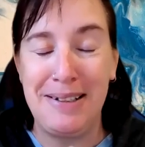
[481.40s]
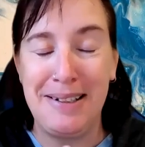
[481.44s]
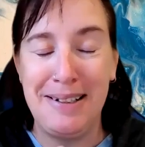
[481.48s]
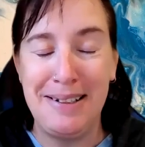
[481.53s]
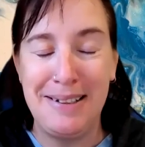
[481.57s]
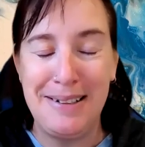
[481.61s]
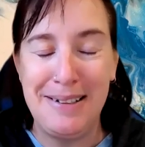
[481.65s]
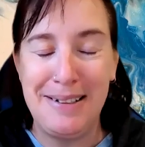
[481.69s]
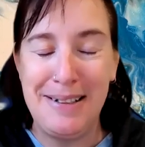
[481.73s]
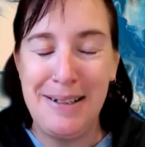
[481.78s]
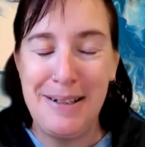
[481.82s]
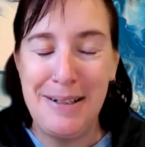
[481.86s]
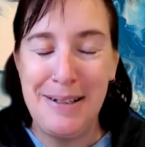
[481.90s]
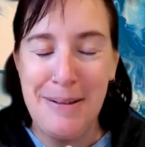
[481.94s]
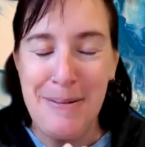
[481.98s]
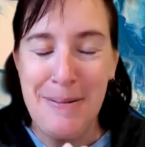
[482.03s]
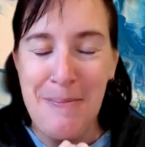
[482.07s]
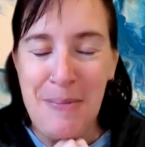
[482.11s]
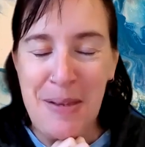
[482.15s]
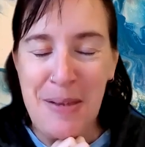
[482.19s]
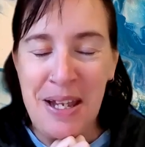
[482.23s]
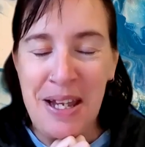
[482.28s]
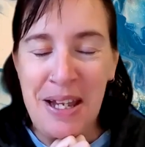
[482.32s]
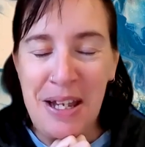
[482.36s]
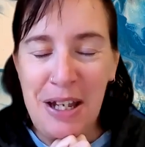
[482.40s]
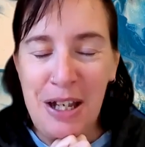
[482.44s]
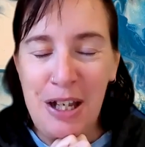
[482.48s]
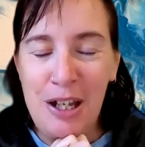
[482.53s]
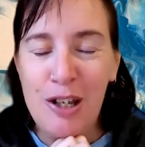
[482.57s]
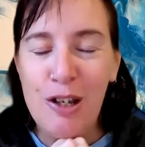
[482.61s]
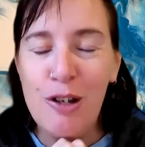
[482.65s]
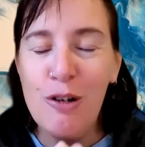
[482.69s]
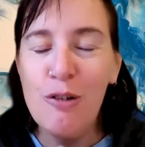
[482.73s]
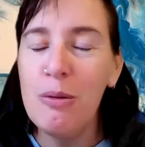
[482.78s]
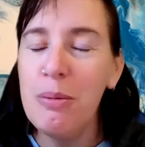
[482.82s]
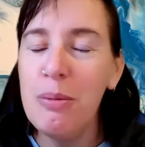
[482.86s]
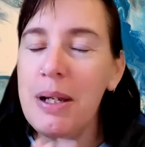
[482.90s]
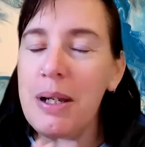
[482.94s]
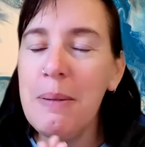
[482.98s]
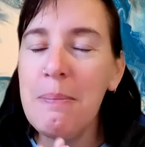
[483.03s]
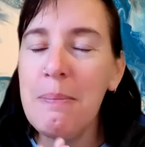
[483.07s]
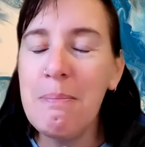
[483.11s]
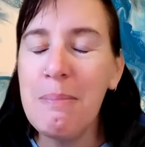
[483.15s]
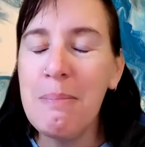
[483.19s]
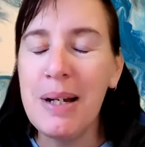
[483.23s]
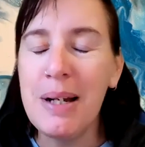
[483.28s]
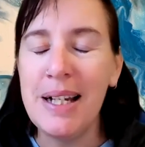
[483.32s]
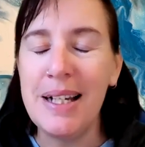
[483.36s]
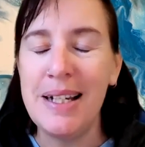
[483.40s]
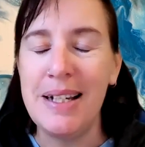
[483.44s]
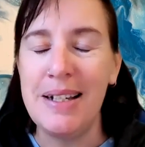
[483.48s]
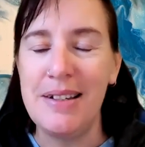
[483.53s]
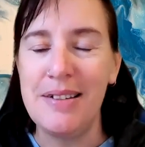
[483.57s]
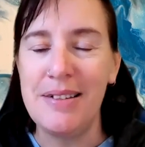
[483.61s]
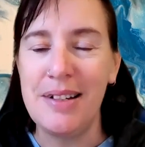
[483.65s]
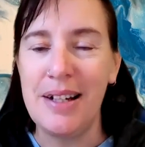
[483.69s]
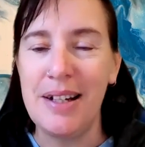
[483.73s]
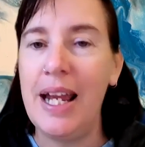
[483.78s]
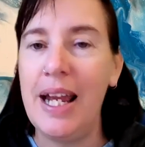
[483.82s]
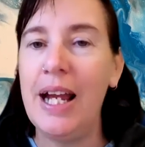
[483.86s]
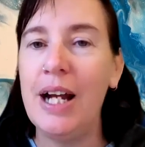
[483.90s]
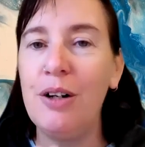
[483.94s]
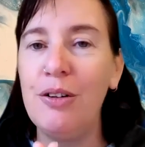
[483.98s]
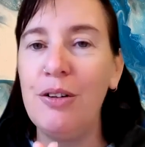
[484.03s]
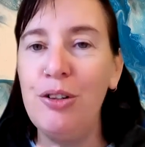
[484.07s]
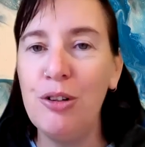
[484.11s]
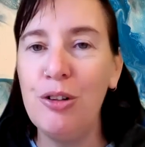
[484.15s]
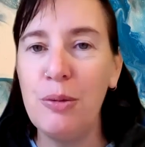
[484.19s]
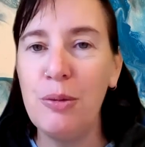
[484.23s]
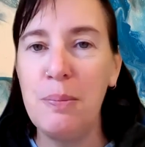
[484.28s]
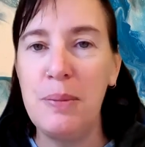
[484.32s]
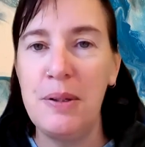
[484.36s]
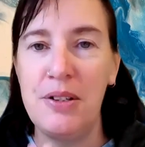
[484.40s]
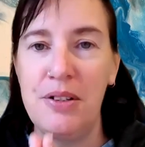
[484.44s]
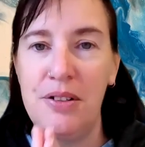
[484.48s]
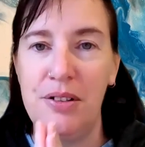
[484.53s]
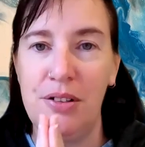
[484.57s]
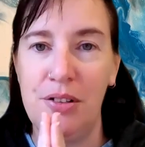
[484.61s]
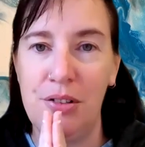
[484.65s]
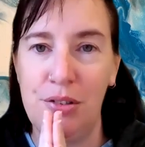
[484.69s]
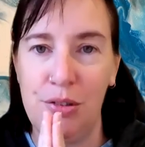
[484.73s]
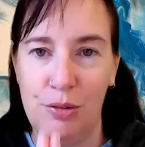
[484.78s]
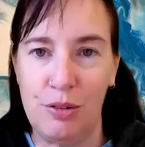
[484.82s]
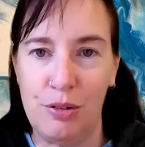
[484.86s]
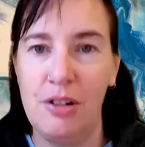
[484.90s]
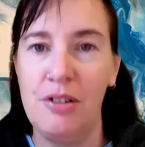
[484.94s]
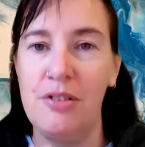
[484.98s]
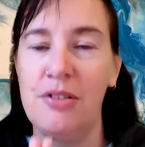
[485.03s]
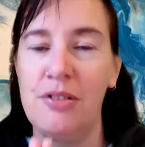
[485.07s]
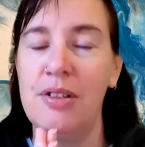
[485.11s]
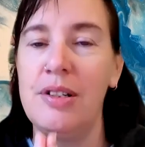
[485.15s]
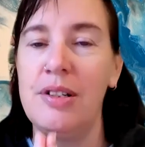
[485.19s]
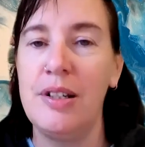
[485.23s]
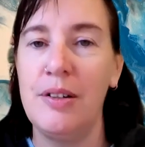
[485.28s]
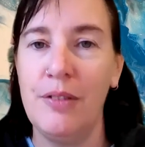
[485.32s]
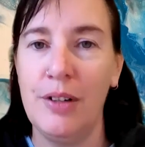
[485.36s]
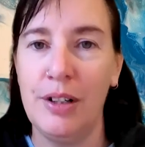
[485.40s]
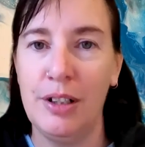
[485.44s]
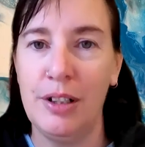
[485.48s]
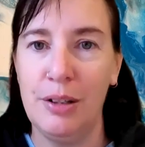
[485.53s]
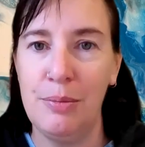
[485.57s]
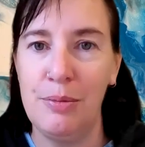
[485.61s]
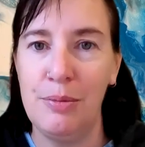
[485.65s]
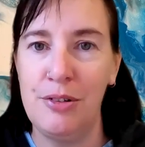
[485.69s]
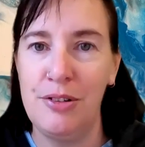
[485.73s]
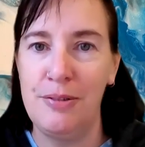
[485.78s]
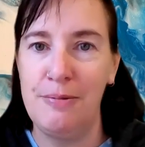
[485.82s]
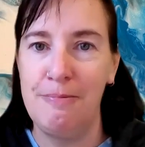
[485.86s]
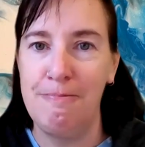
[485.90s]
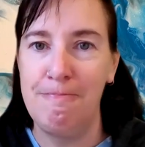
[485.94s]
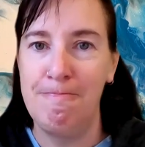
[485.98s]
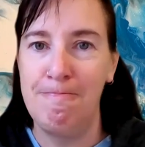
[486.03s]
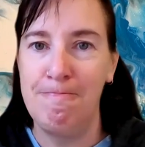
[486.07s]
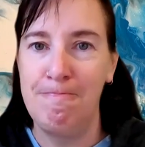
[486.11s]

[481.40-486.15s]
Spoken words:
to get tears, you will be amazed how your business grows and develops.